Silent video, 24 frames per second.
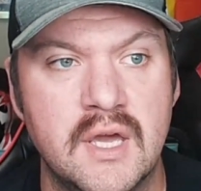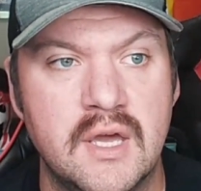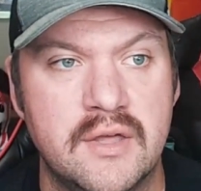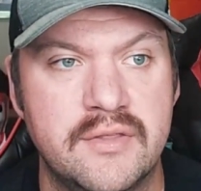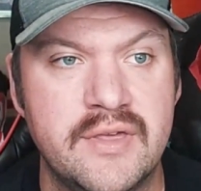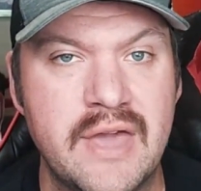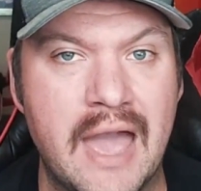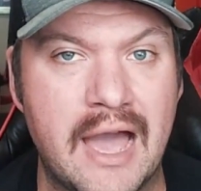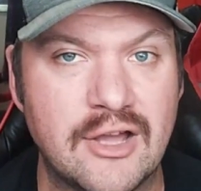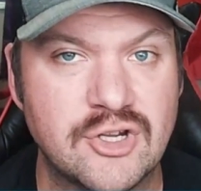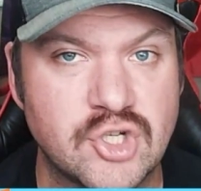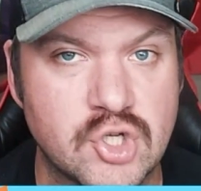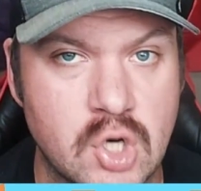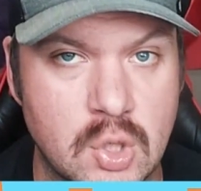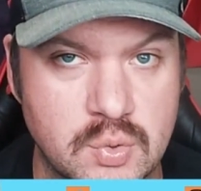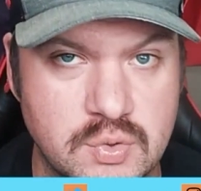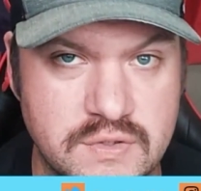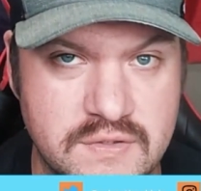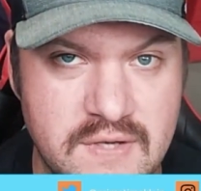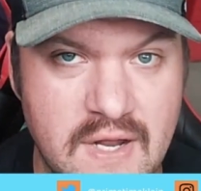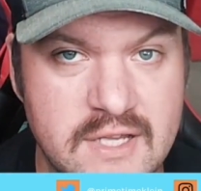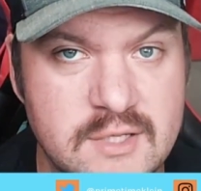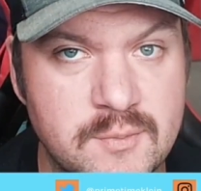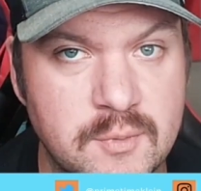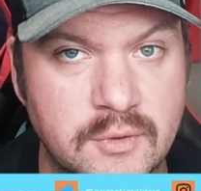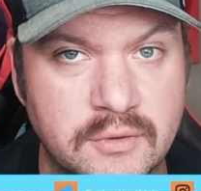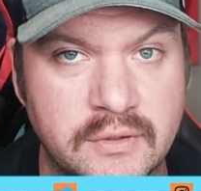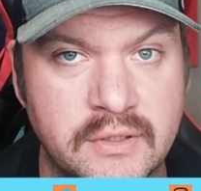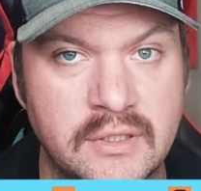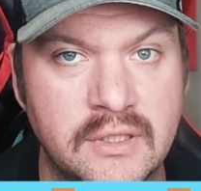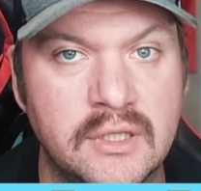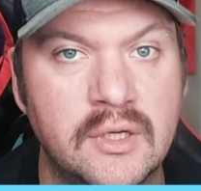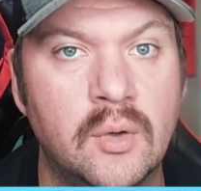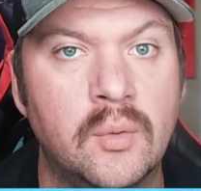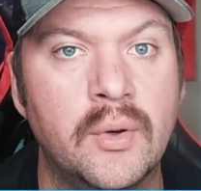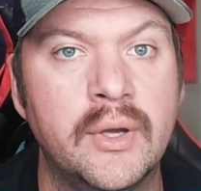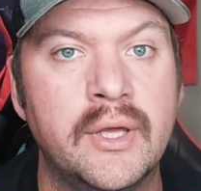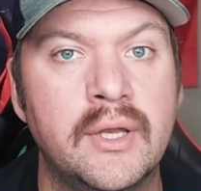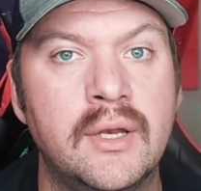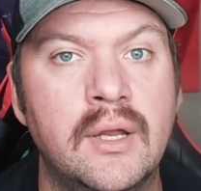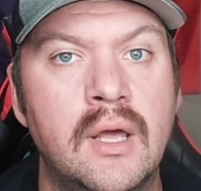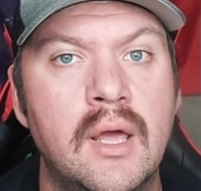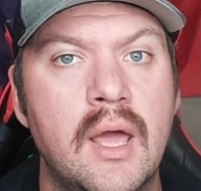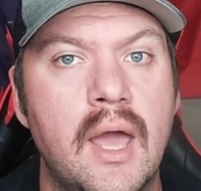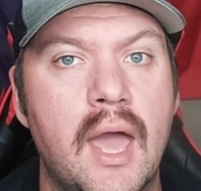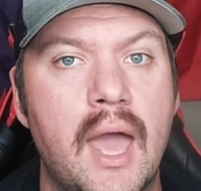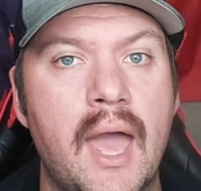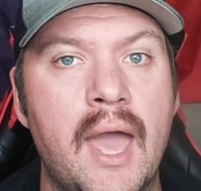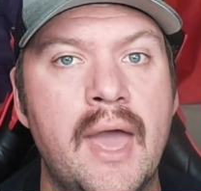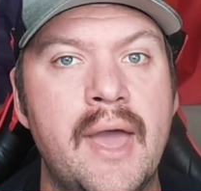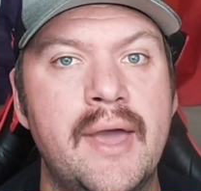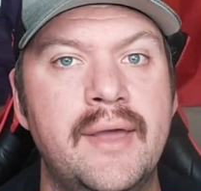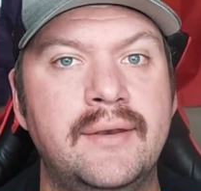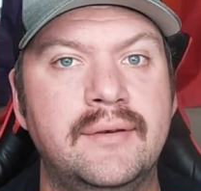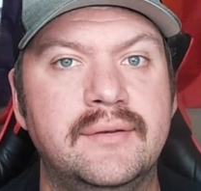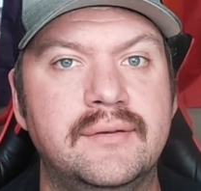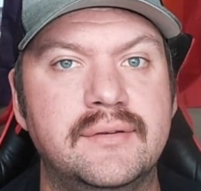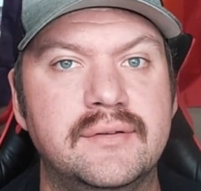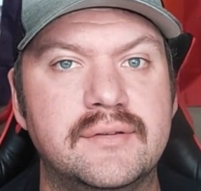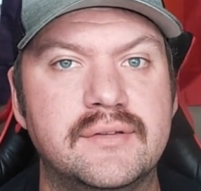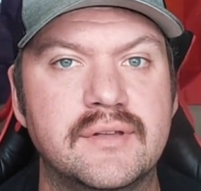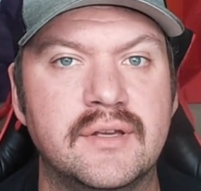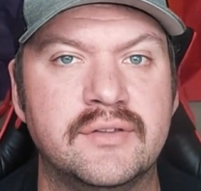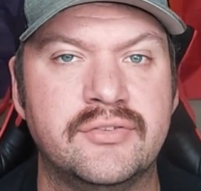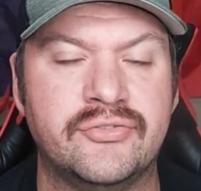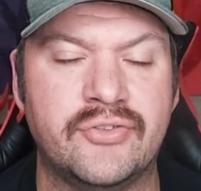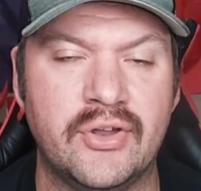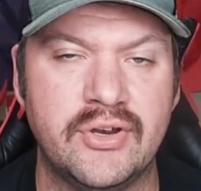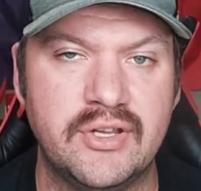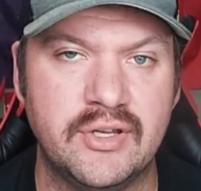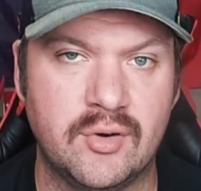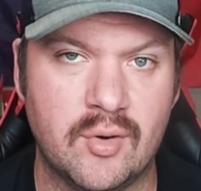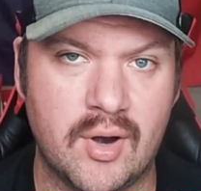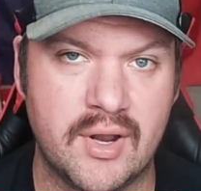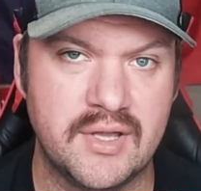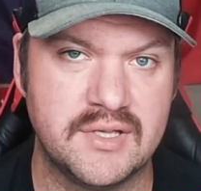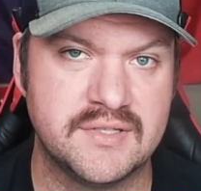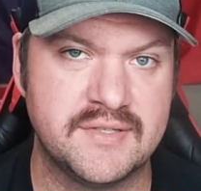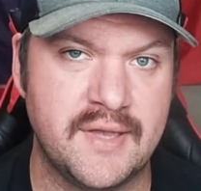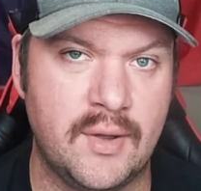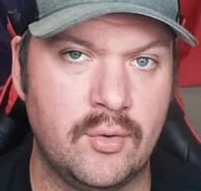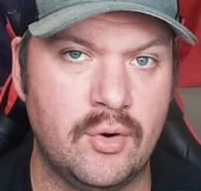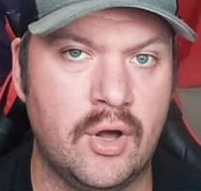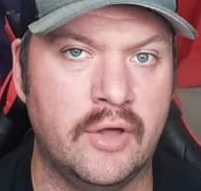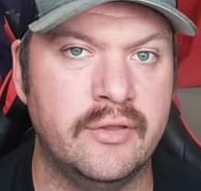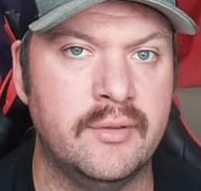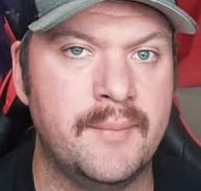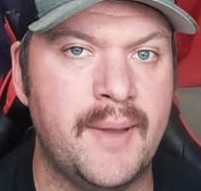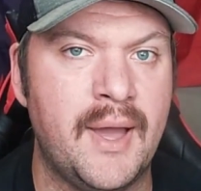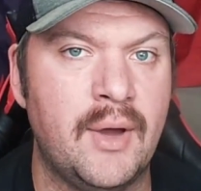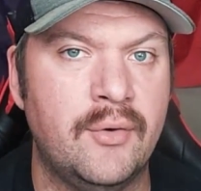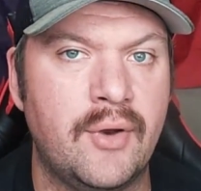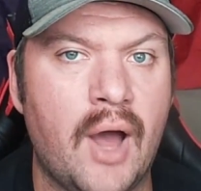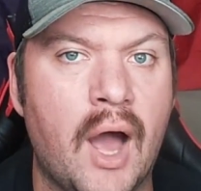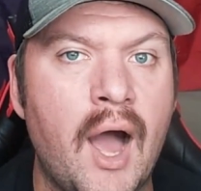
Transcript: The Astros desperately need a win, and Sonny Gray is out on the mound.